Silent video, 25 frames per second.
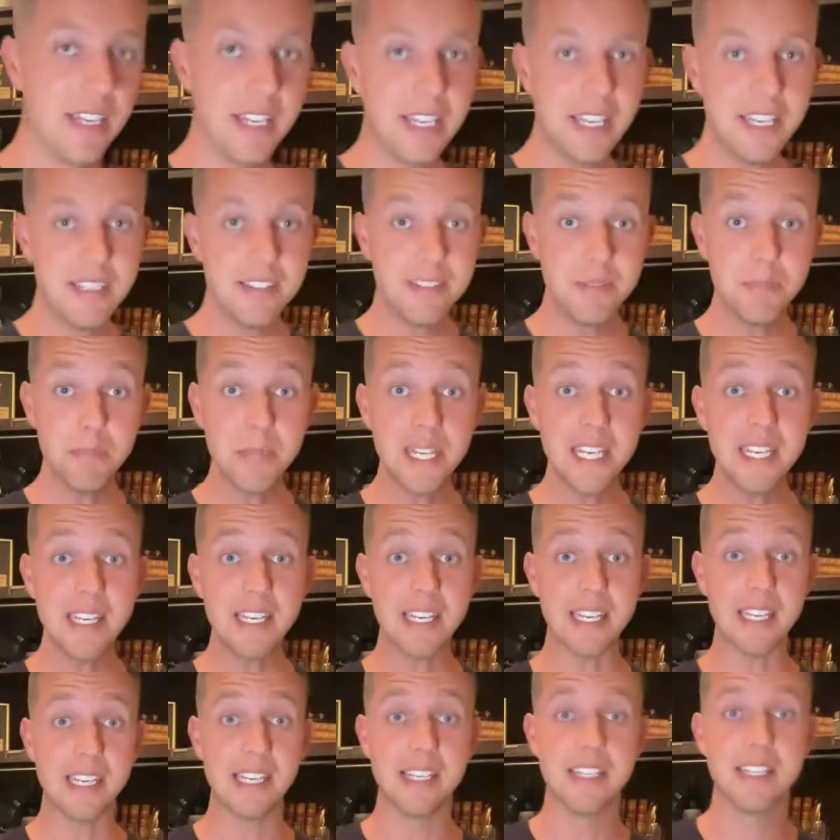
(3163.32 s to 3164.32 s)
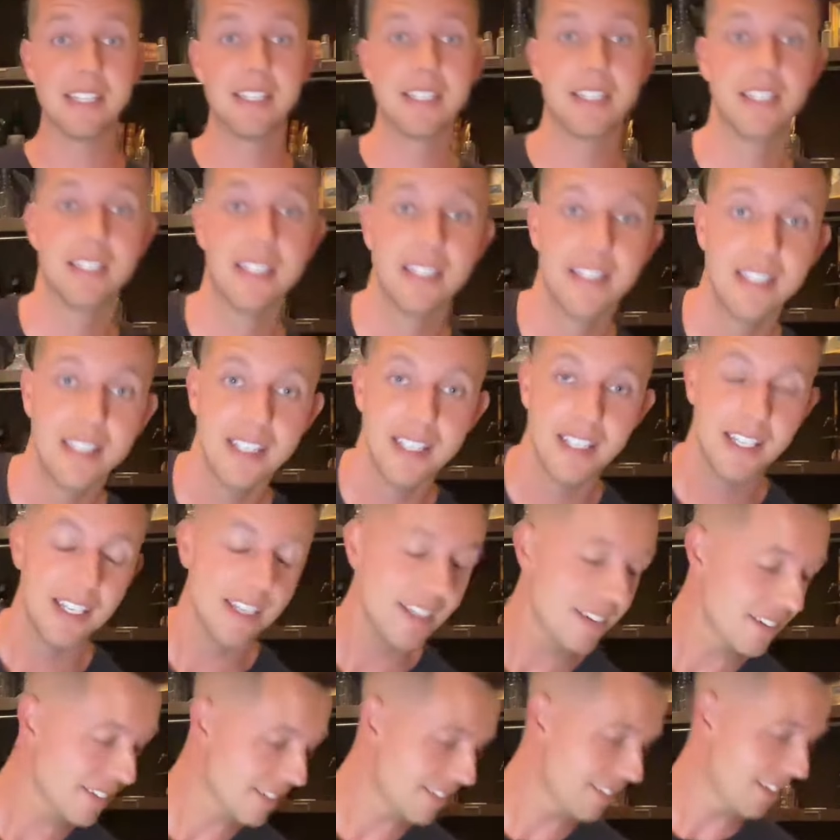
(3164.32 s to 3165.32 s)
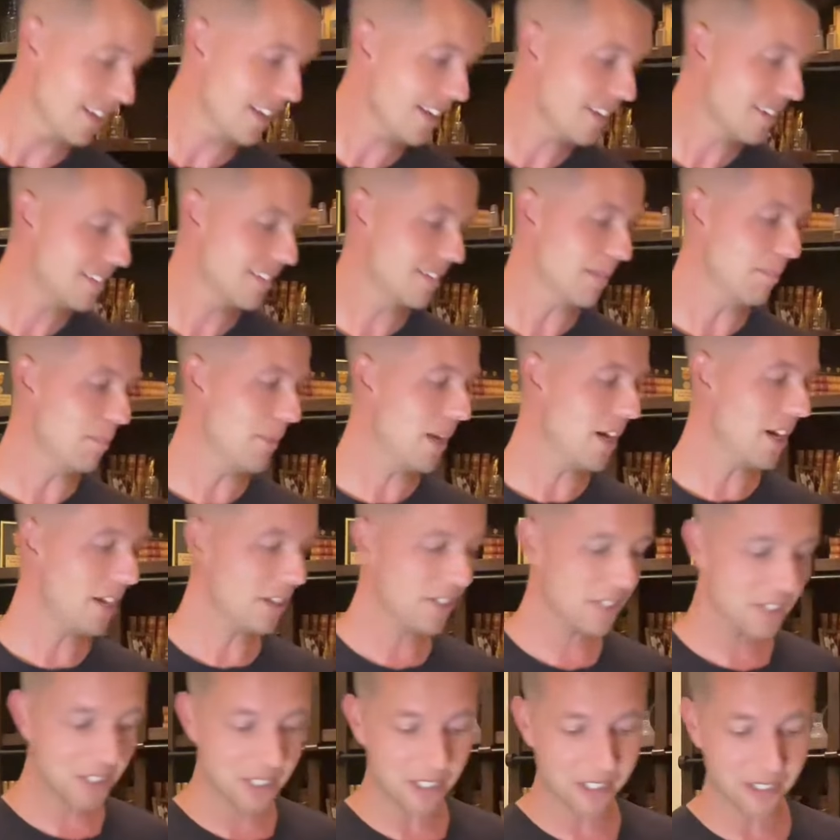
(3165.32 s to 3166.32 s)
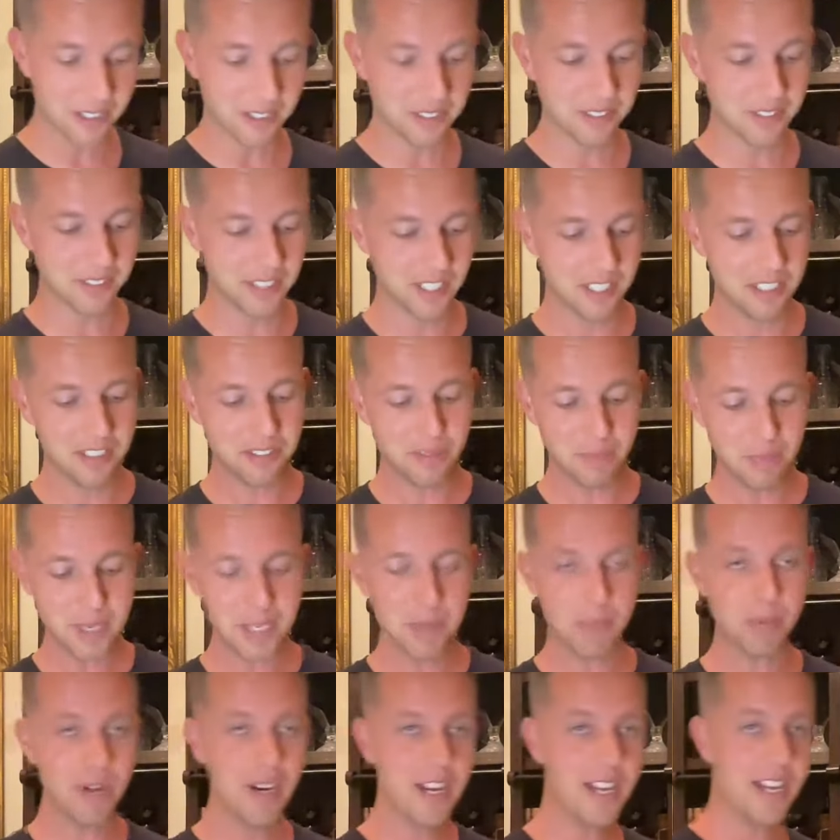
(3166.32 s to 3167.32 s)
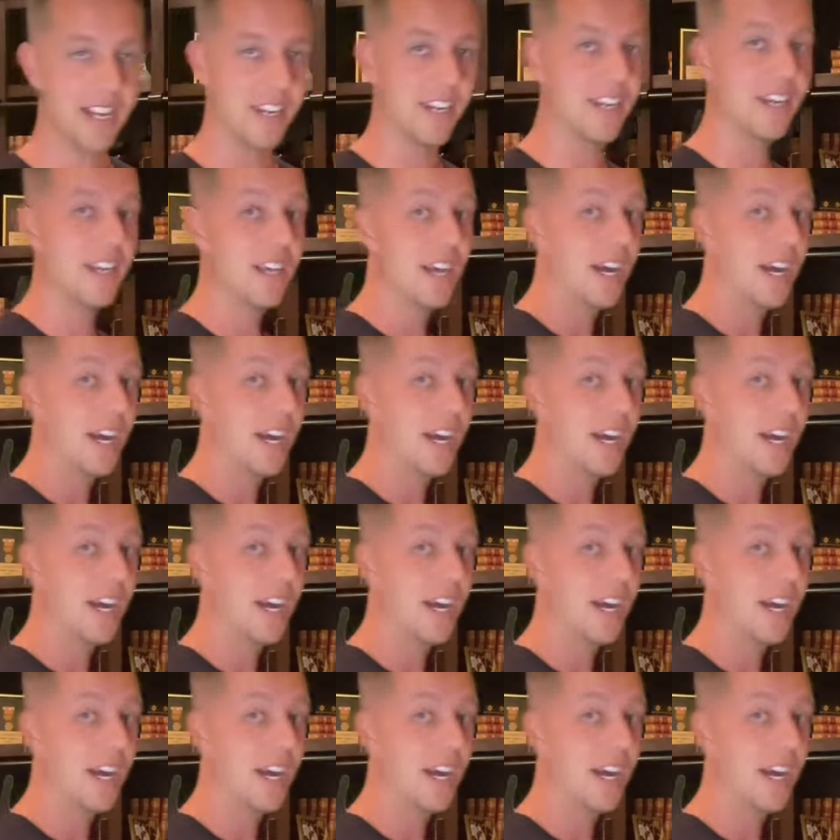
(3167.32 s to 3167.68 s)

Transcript: It's me. It's Mario. It's me, Brad.